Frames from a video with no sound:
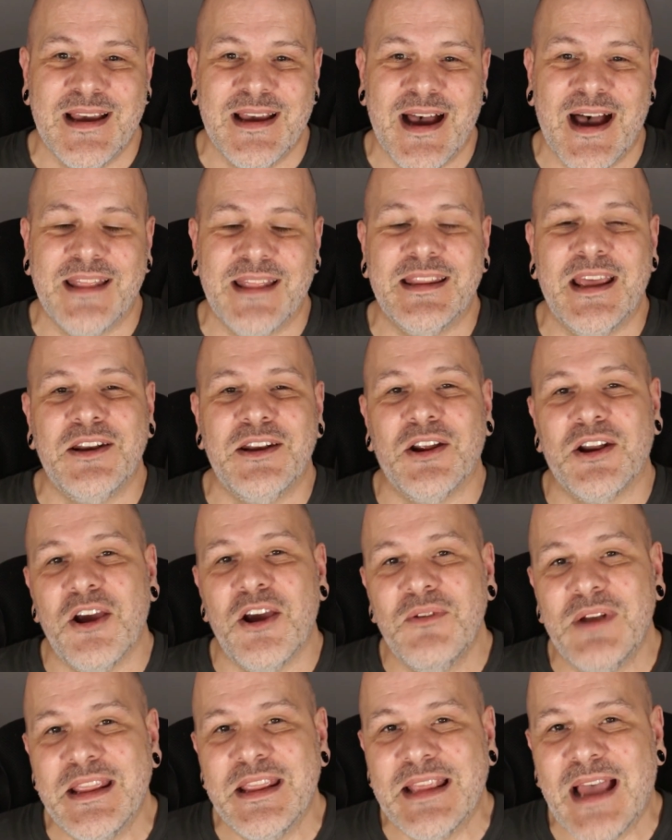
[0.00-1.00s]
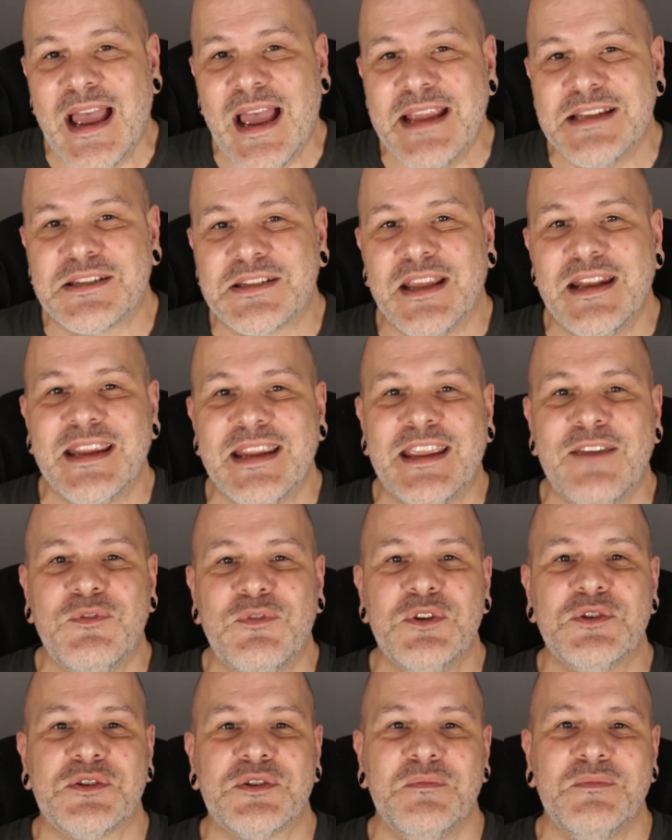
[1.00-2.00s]
And then not only that, it's going to give
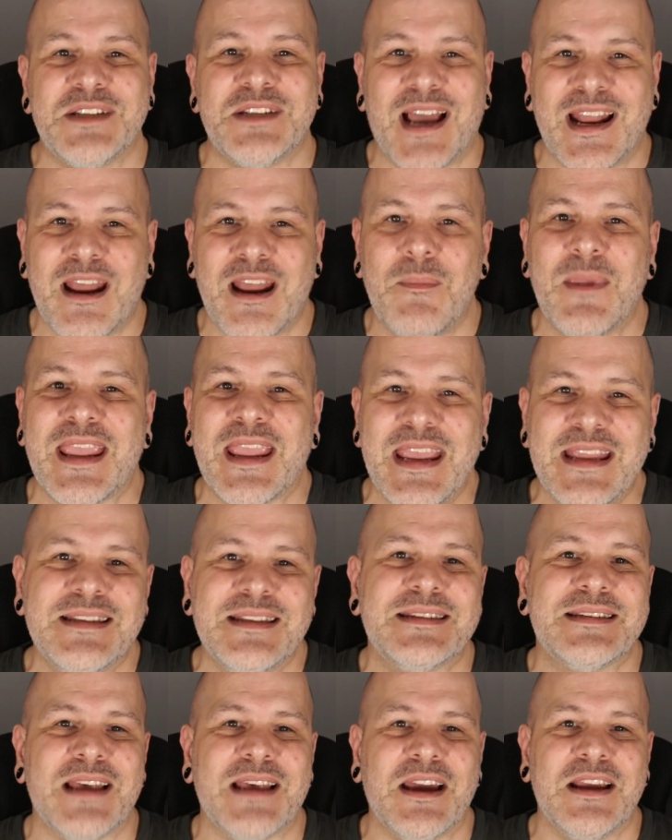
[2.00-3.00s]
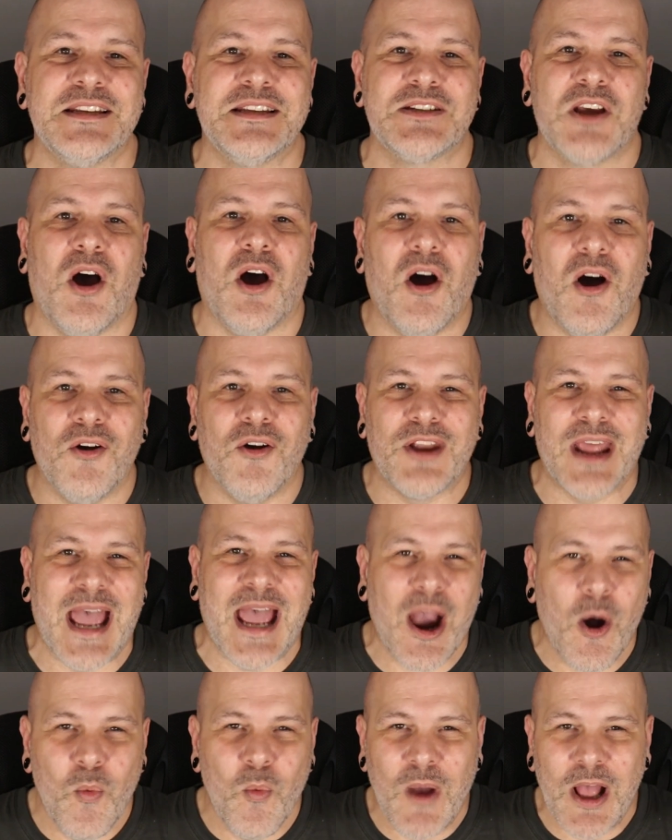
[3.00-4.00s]
you some dynamic insights on
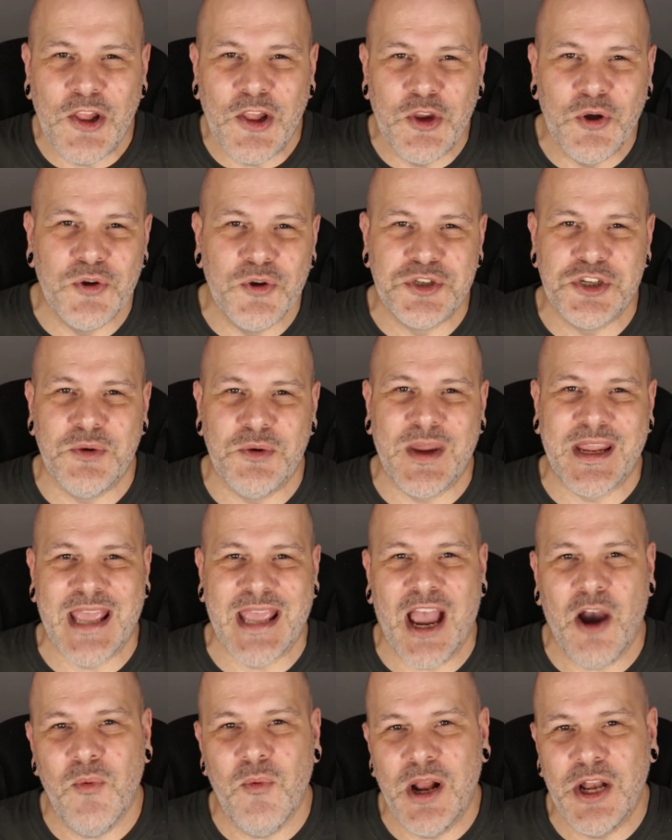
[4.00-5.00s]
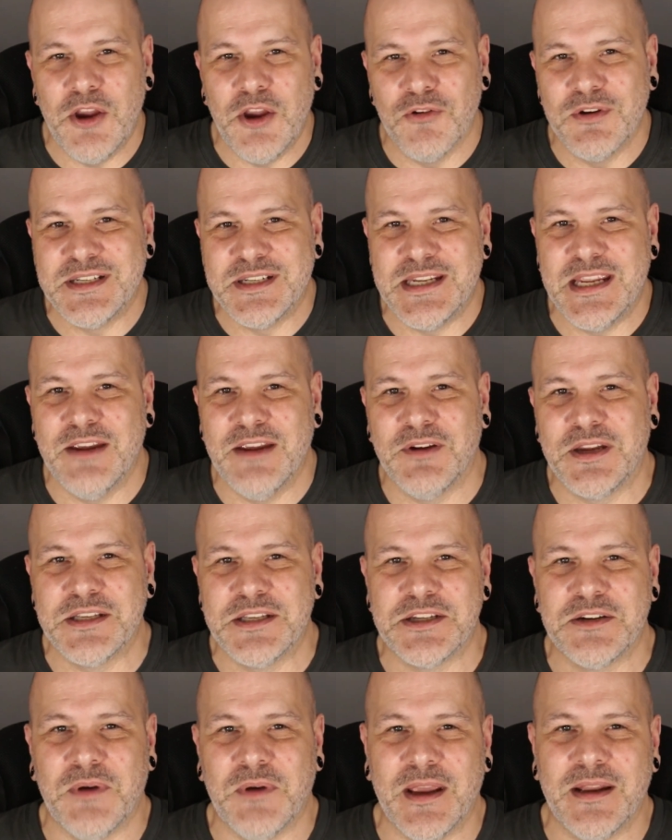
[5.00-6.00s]
how well you're doing, how well you're adhering
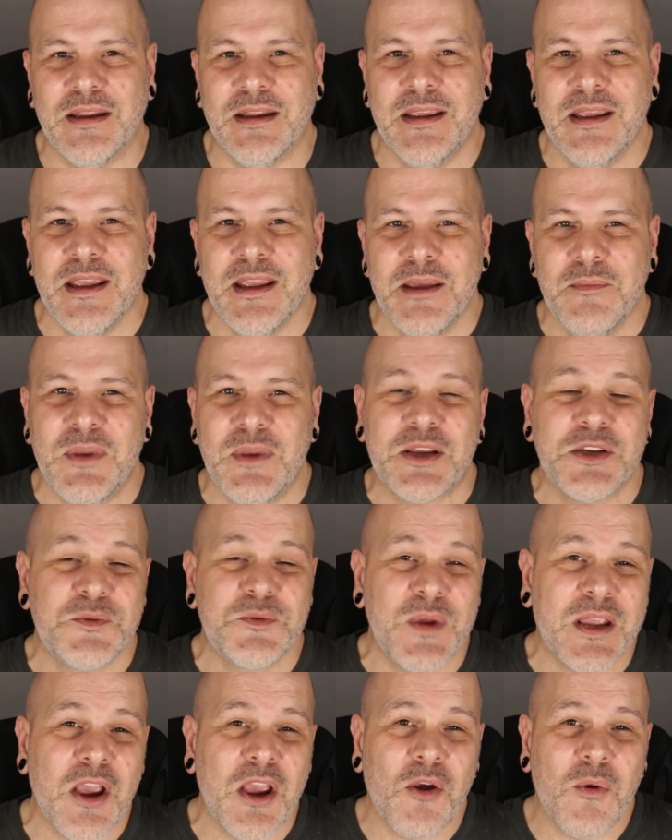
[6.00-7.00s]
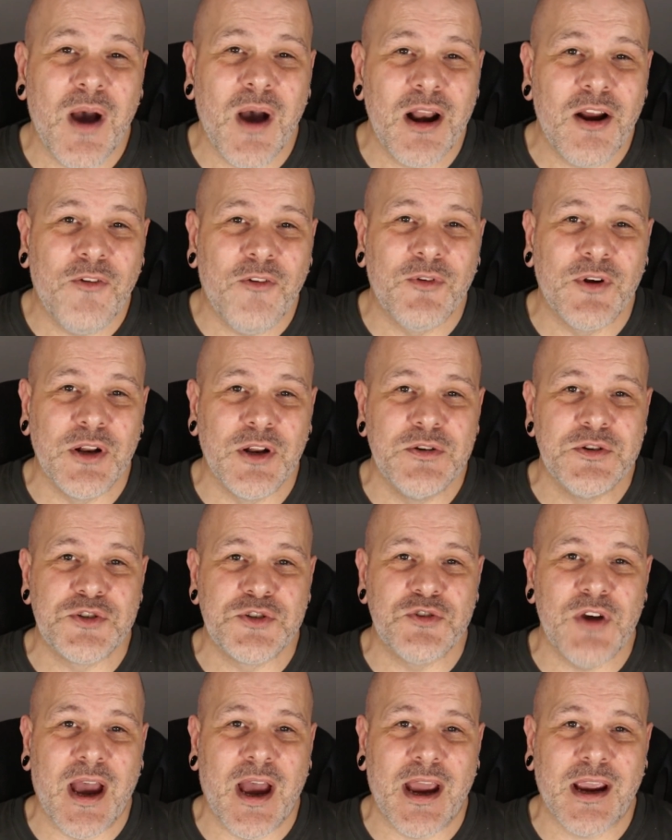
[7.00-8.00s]
to it. Because we can quite often lose
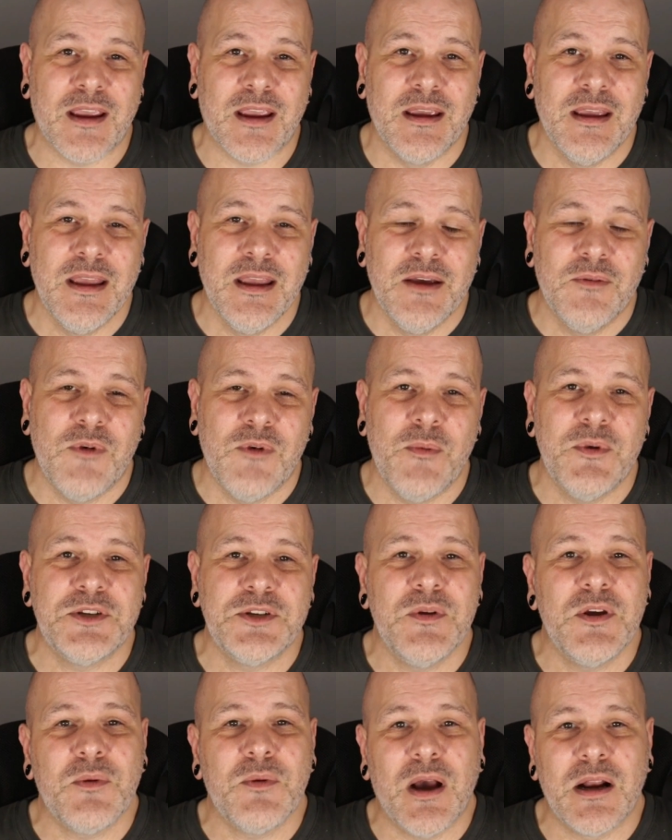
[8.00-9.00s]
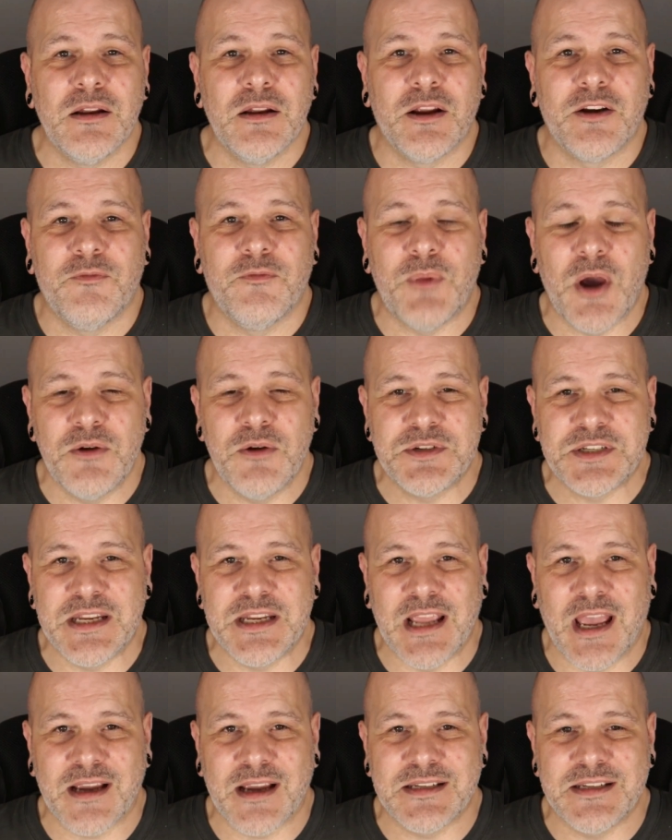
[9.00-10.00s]
track. When we're doing quite a lot of
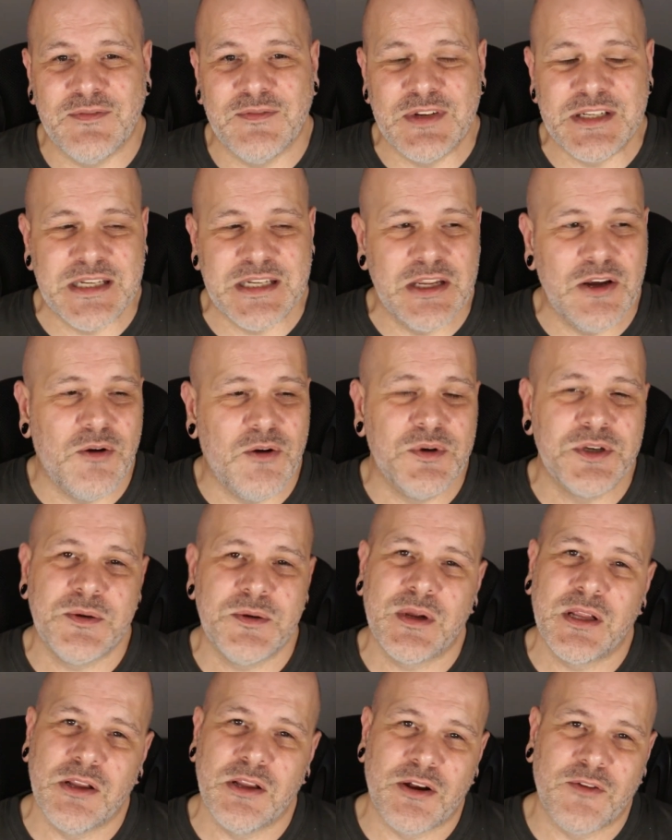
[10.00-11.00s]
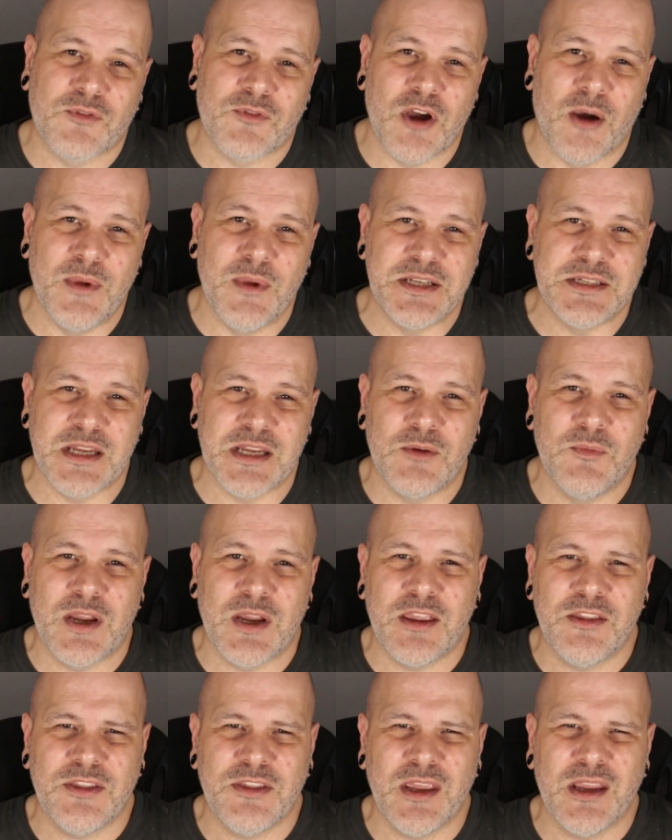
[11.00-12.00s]
posting activity or we're doing a lot of commenting, we
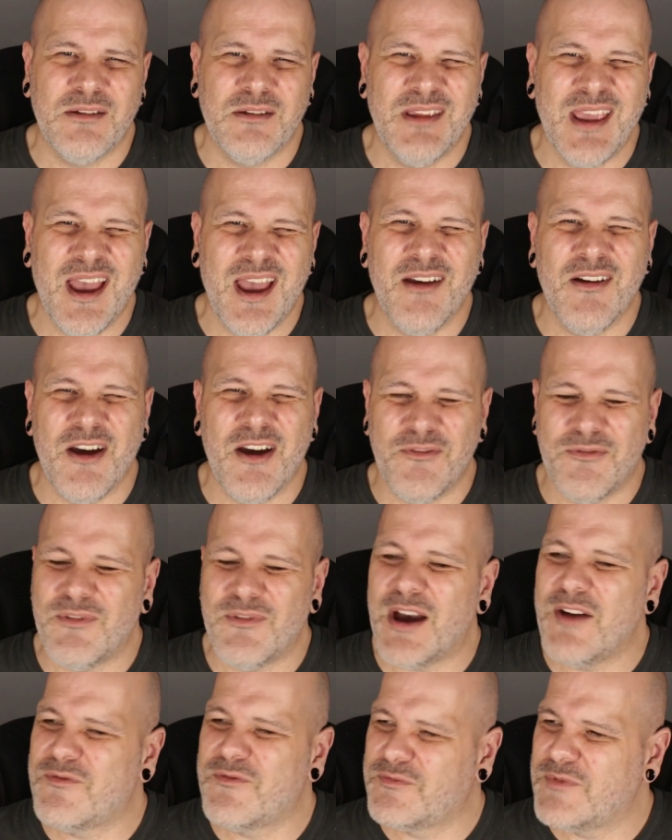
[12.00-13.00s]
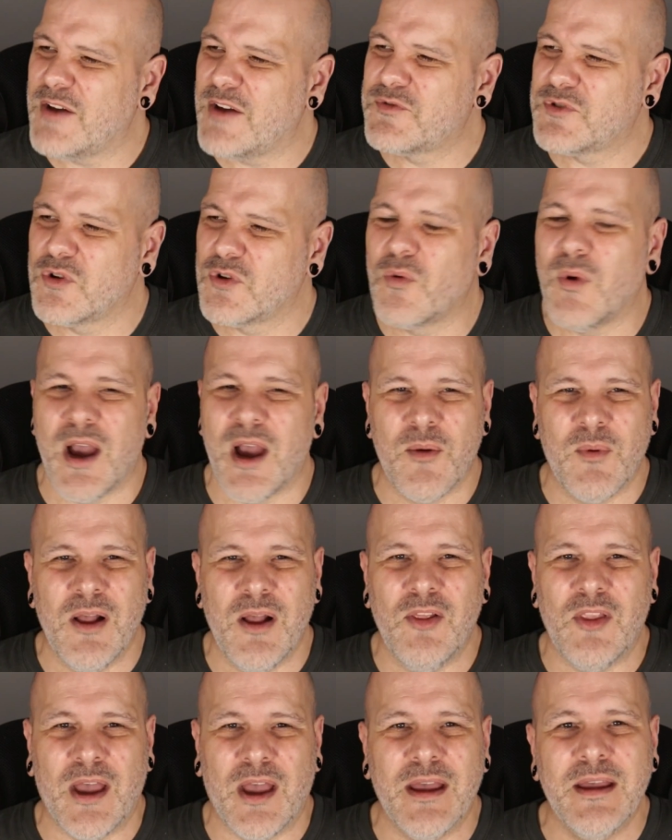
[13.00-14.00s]
can think, yeah, I've done quite
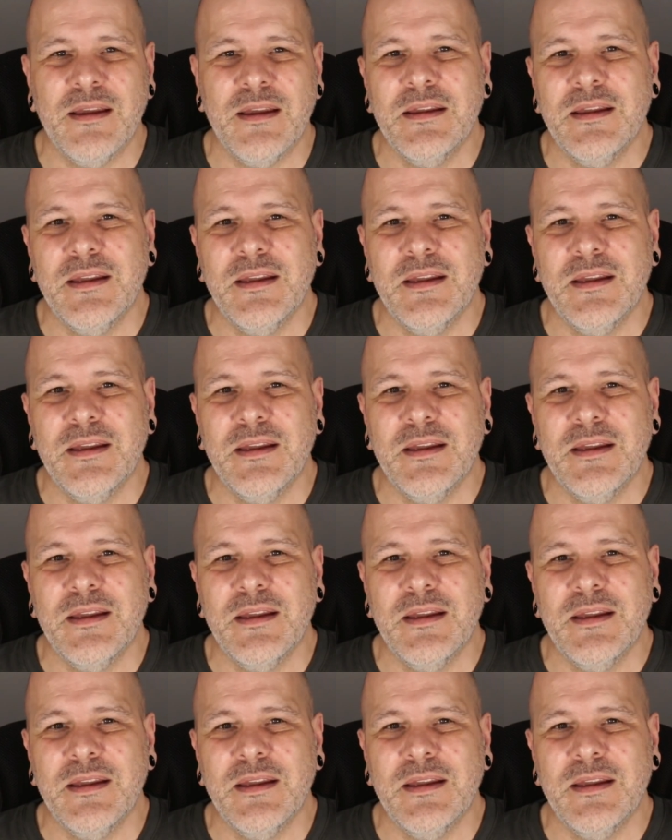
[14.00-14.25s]
well there.